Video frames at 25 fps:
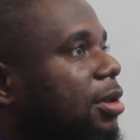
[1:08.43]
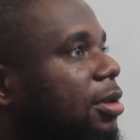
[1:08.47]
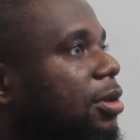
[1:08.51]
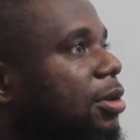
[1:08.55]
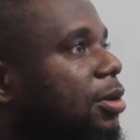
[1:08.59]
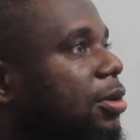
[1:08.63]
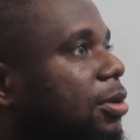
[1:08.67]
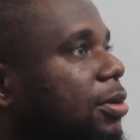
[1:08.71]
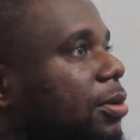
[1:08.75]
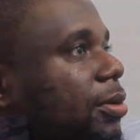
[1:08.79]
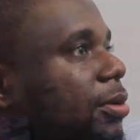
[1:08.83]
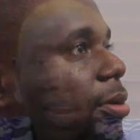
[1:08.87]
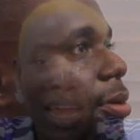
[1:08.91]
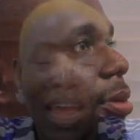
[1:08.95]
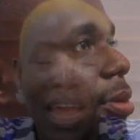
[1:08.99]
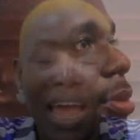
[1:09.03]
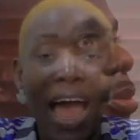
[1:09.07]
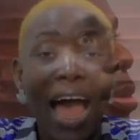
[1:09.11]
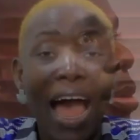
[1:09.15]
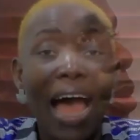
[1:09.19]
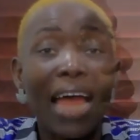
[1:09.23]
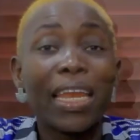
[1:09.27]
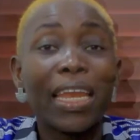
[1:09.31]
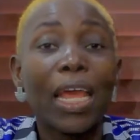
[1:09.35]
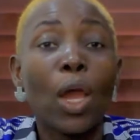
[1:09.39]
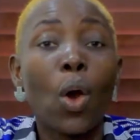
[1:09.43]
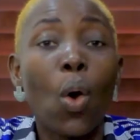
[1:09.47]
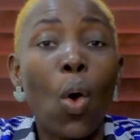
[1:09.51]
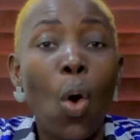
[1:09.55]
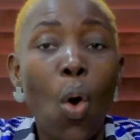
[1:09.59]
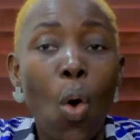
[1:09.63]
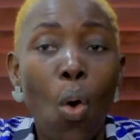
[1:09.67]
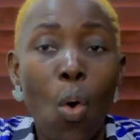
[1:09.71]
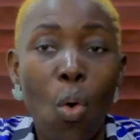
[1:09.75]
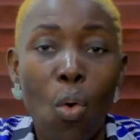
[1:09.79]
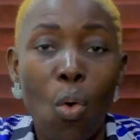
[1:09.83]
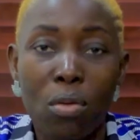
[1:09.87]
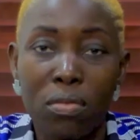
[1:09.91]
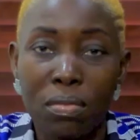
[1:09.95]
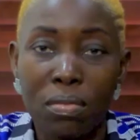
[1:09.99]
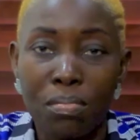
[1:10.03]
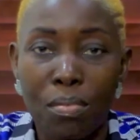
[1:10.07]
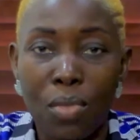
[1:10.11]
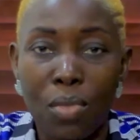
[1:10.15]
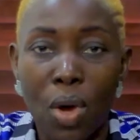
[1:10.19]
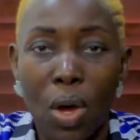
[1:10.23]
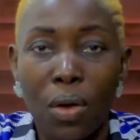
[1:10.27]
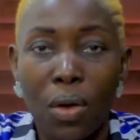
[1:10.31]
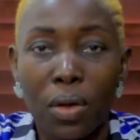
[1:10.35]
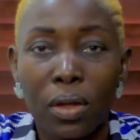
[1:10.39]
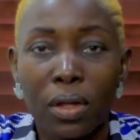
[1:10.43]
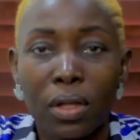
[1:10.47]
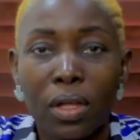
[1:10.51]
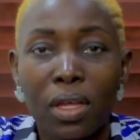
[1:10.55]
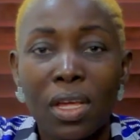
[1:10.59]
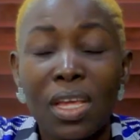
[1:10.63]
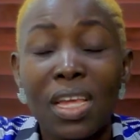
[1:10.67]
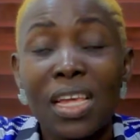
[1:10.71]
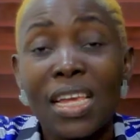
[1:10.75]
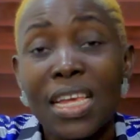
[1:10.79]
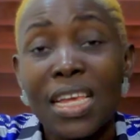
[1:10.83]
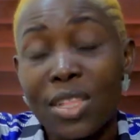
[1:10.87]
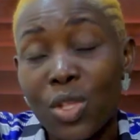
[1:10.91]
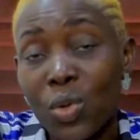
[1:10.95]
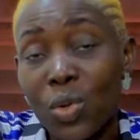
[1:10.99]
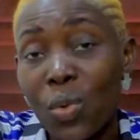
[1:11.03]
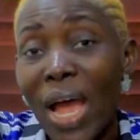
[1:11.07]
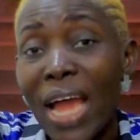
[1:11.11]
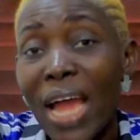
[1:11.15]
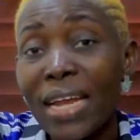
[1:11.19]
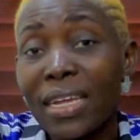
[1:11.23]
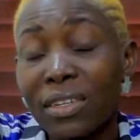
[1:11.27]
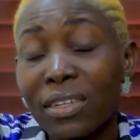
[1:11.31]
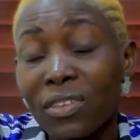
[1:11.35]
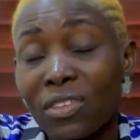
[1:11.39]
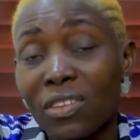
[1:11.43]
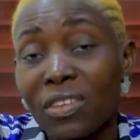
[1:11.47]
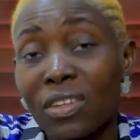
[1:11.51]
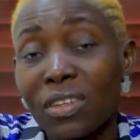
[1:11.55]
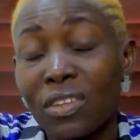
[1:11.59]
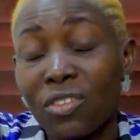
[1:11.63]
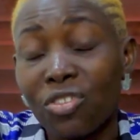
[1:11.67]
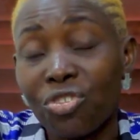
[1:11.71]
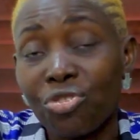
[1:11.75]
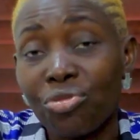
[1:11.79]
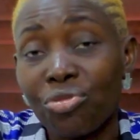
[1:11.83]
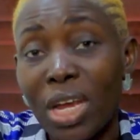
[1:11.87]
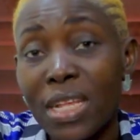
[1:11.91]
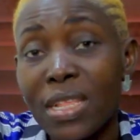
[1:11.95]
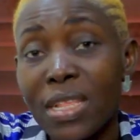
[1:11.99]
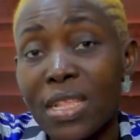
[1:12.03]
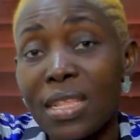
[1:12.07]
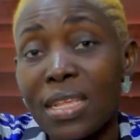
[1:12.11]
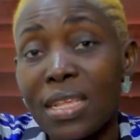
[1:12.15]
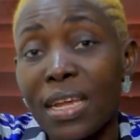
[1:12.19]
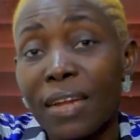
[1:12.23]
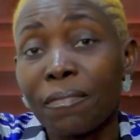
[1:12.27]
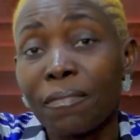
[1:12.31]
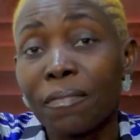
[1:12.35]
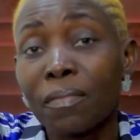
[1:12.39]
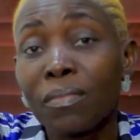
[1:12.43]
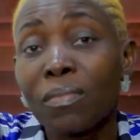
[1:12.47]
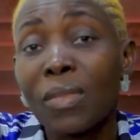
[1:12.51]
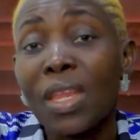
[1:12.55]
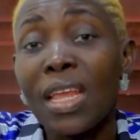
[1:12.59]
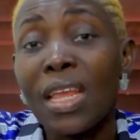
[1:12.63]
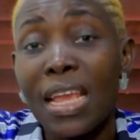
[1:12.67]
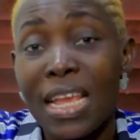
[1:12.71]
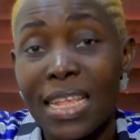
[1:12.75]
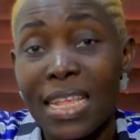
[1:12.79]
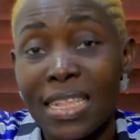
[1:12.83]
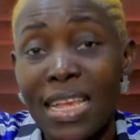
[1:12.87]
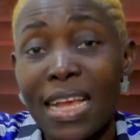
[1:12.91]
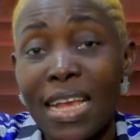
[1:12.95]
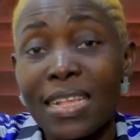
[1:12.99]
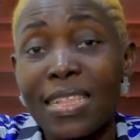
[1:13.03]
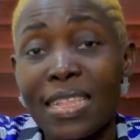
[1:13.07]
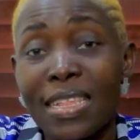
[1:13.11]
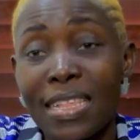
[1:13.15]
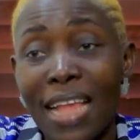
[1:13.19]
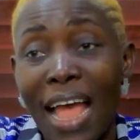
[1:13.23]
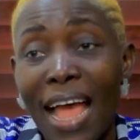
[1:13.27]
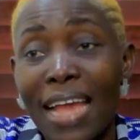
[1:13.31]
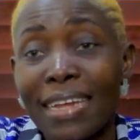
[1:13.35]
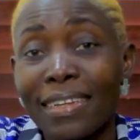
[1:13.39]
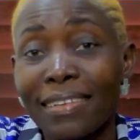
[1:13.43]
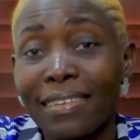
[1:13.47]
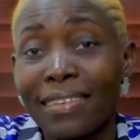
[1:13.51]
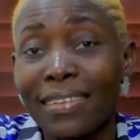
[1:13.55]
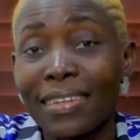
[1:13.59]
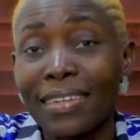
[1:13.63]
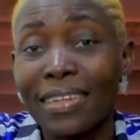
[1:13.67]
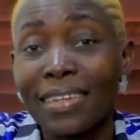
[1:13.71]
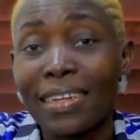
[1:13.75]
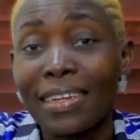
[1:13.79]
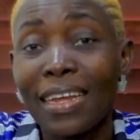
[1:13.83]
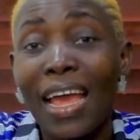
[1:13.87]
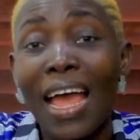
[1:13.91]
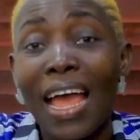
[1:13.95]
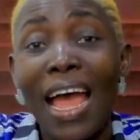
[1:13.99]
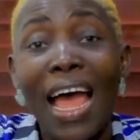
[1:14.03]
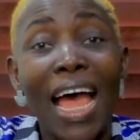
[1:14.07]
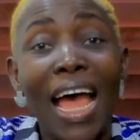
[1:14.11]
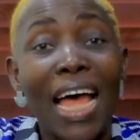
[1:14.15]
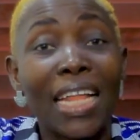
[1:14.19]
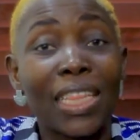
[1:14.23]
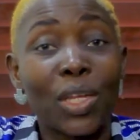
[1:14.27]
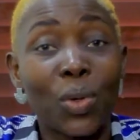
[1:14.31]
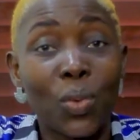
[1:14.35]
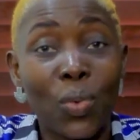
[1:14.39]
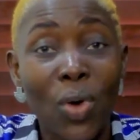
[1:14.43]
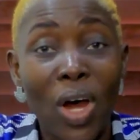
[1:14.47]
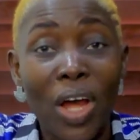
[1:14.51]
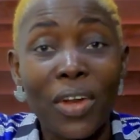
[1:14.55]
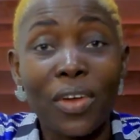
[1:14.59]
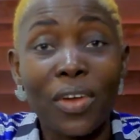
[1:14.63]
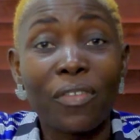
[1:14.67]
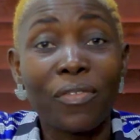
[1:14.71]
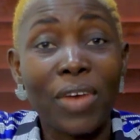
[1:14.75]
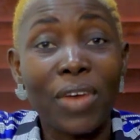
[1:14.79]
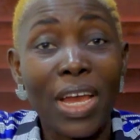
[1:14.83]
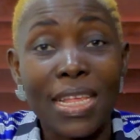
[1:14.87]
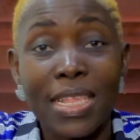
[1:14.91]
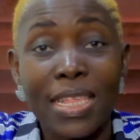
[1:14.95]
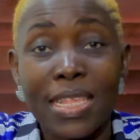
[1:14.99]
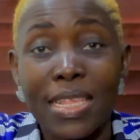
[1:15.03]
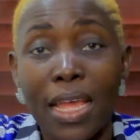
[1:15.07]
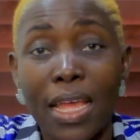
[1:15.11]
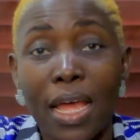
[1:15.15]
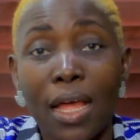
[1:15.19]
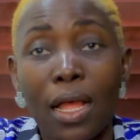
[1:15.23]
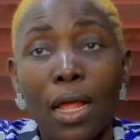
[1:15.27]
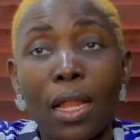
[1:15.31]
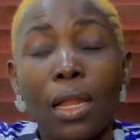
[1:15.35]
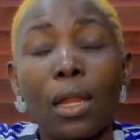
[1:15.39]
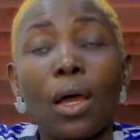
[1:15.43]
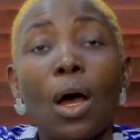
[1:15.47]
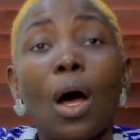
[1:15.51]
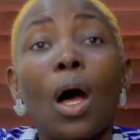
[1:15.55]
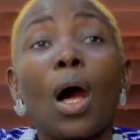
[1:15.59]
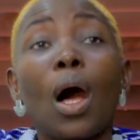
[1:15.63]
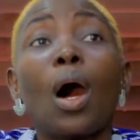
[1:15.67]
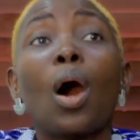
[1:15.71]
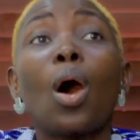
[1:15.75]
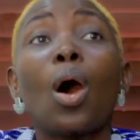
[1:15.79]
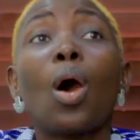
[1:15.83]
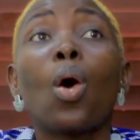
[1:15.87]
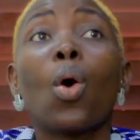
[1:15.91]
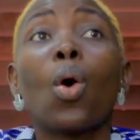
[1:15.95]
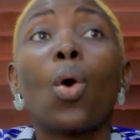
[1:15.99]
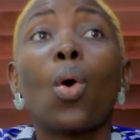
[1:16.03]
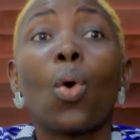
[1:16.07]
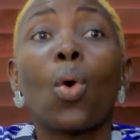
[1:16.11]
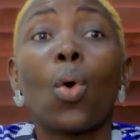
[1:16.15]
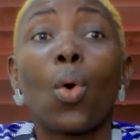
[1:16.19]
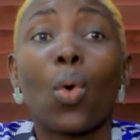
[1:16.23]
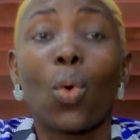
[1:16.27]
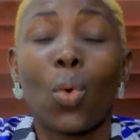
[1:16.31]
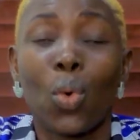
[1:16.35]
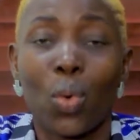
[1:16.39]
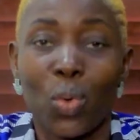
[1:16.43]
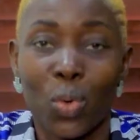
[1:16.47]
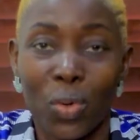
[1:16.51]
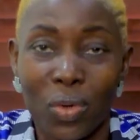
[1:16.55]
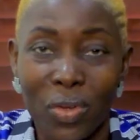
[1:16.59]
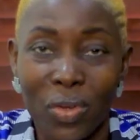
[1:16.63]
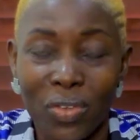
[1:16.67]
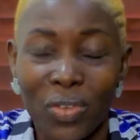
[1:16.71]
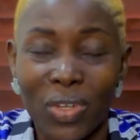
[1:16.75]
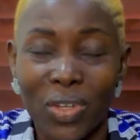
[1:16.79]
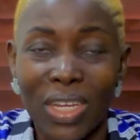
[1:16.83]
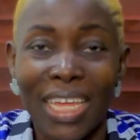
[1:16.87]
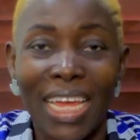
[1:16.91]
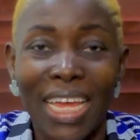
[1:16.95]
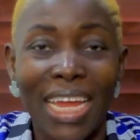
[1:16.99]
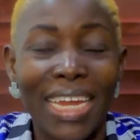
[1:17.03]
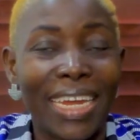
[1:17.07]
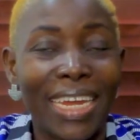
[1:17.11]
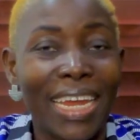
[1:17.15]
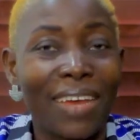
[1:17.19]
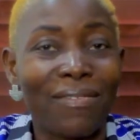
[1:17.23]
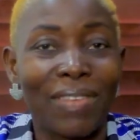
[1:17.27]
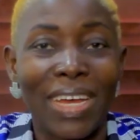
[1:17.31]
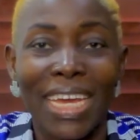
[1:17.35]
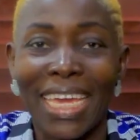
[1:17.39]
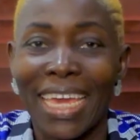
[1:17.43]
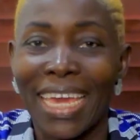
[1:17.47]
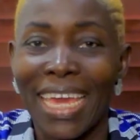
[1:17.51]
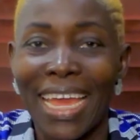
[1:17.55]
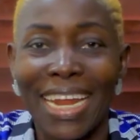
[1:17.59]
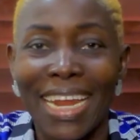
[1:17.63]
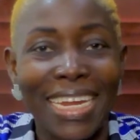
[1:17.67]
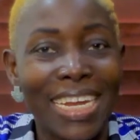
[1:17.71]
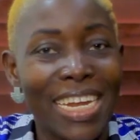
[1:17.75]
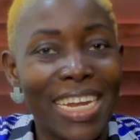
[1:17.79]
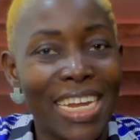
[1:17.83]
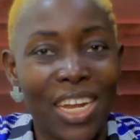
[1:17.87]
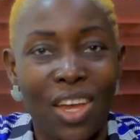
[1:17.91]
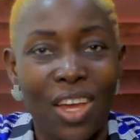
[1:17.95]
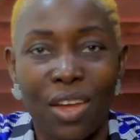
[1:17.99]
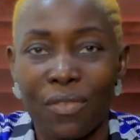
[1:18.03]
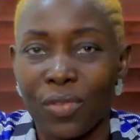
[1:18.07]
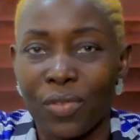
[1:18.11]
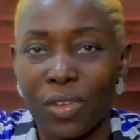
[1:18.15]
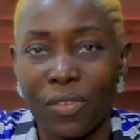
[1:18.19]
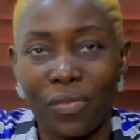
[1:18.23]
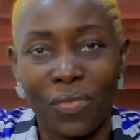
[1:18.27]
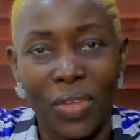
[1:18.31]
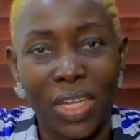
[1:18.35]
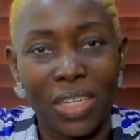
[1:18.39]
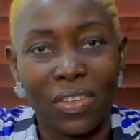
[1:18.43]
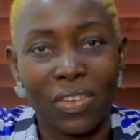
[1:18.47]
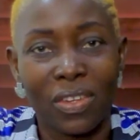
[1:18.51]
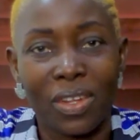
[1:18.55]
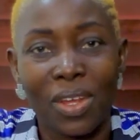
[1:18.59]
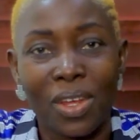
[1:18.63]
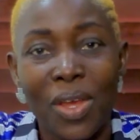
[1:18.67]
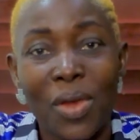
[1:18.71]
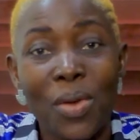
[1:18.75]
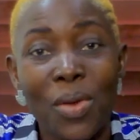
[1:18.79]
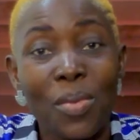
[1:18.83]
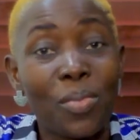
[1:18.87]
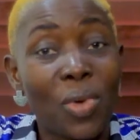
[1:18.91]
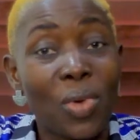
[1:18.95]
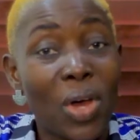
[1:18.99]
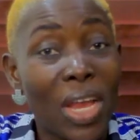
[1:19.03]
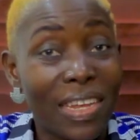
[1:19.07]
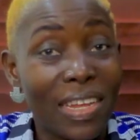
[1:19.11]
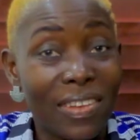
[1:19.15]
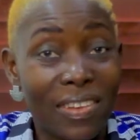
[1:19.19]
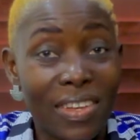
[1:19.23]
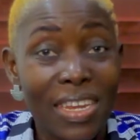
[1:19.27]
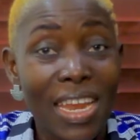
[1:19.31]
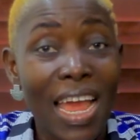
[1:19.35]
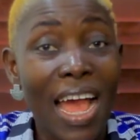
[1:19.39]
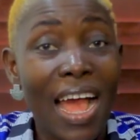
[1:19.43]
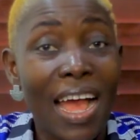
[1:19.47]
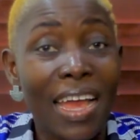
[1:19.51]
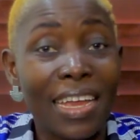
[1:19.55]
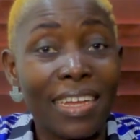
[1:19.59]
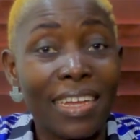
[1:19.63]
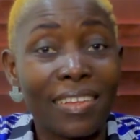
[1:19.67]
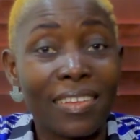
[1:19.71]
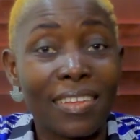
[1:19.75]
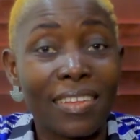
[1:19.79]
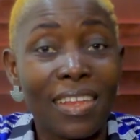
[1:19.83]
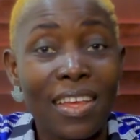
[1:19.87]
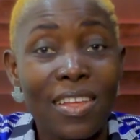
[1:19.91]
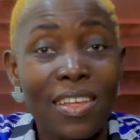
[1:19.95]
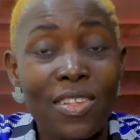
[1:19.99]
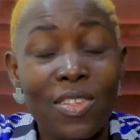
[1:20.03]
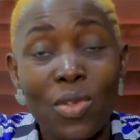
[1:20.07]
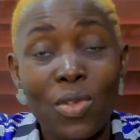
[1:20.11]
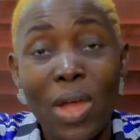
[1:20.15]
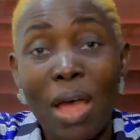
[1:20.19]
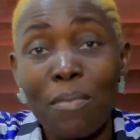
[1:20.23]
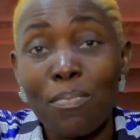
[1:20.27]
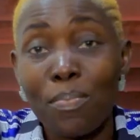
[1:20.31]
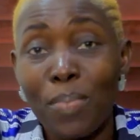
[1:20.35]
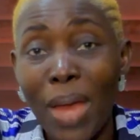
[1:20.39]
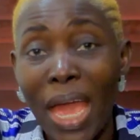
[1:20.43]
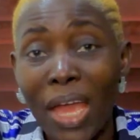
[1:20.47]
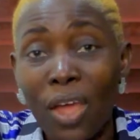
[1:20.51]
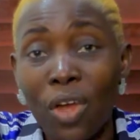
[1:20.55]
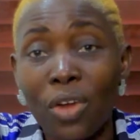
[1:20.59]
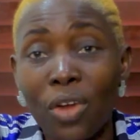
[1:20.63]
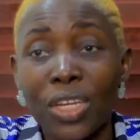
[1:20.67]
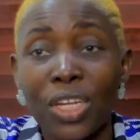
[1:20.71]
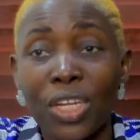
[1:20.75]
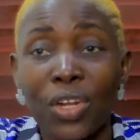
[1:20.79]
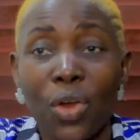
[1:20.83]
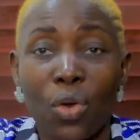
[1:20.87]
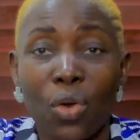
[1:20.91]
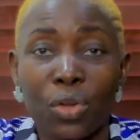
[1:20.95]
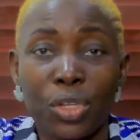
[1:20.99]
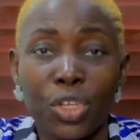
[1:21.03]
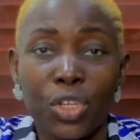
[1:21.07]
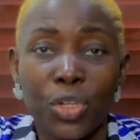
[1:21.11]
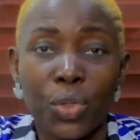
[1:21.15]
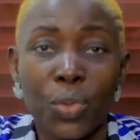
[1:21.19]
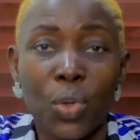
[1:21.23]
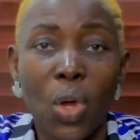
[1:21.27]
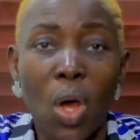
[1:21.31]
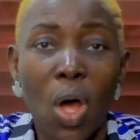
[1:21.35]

fun and a whole month. It's quite interesting, it's exciting. And the world of Excel, oh, you can never get enough of it, but it's nice. So I'm beckoning on you